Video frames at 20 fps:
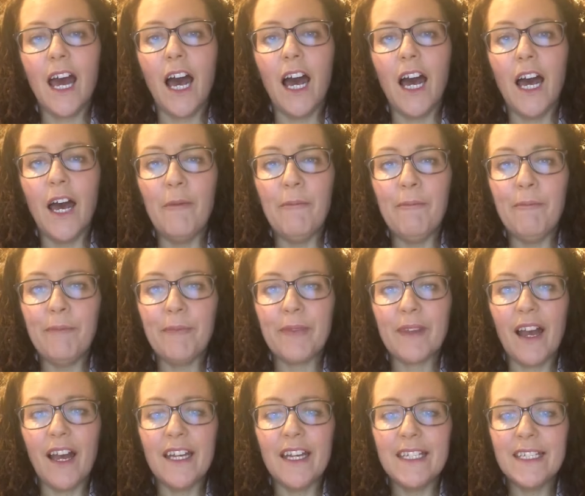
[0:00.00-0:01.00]

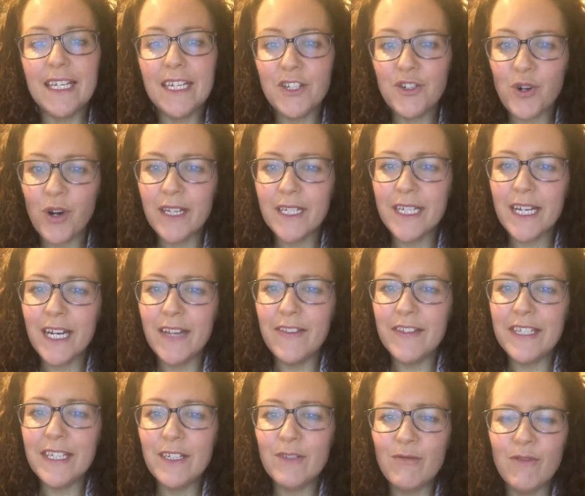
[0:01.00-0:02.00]
I did try and turn
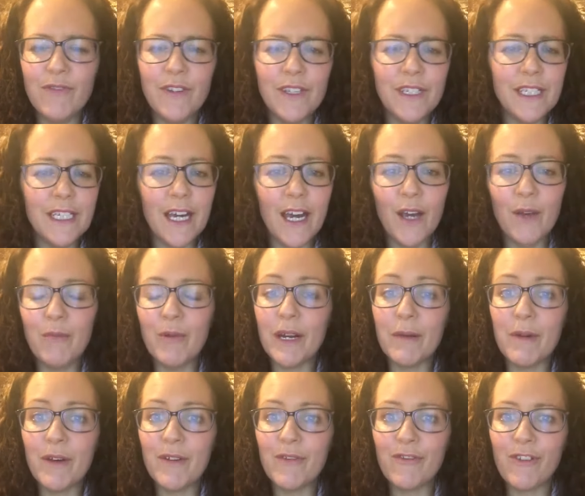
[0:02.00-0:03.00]
this into a video, but
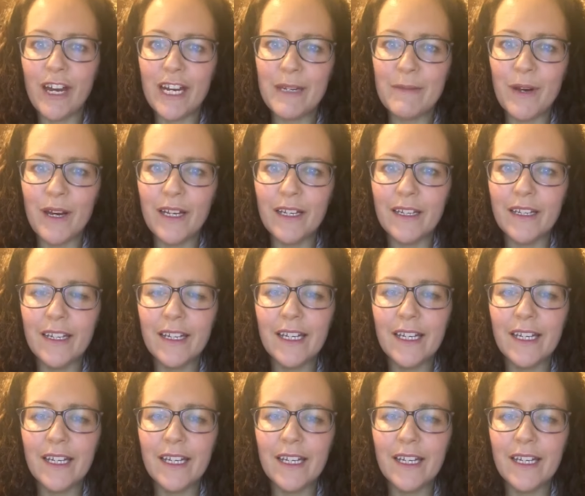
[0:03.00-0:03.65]
I'm afraid my